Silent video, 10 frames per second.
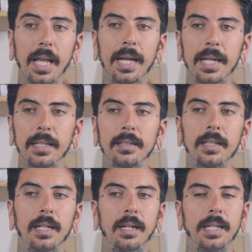And
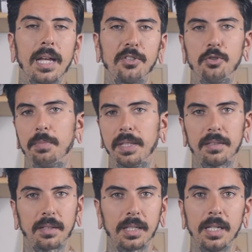yeah, you
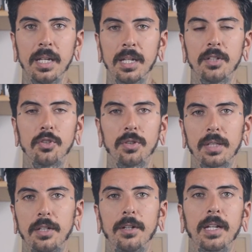basically,
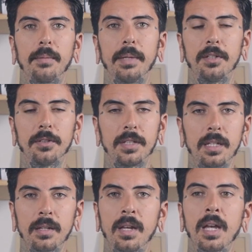just like you're gonna make your
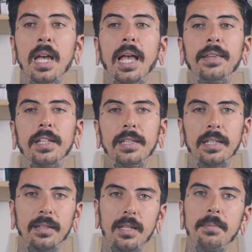tea, and then
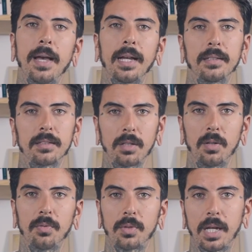the tea bag
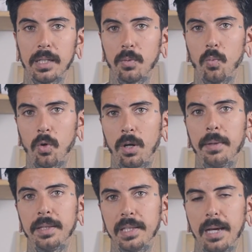itself, kind of
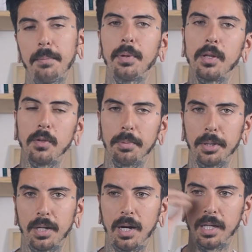warm and damp, you
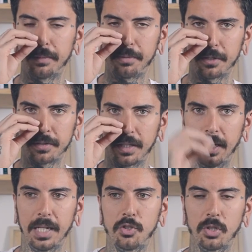put on the
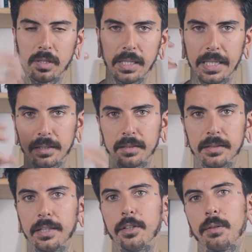piercing and just let it
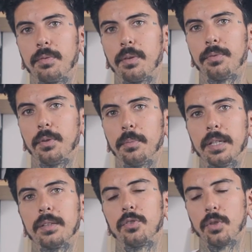sit there for a few
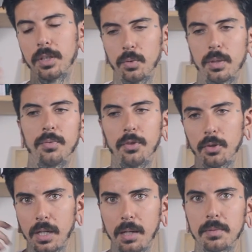minutes. You can do it a
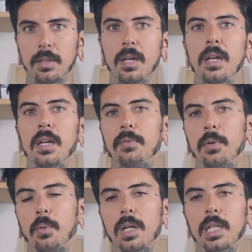few times if
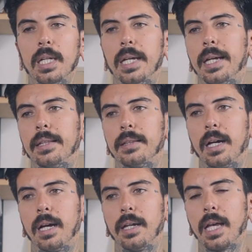you want, and
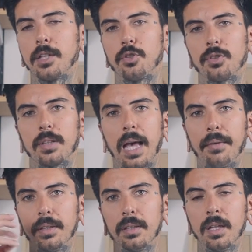yeah, just
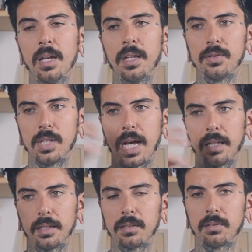having
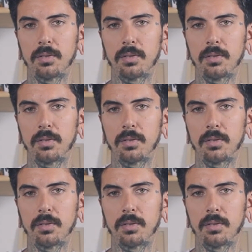that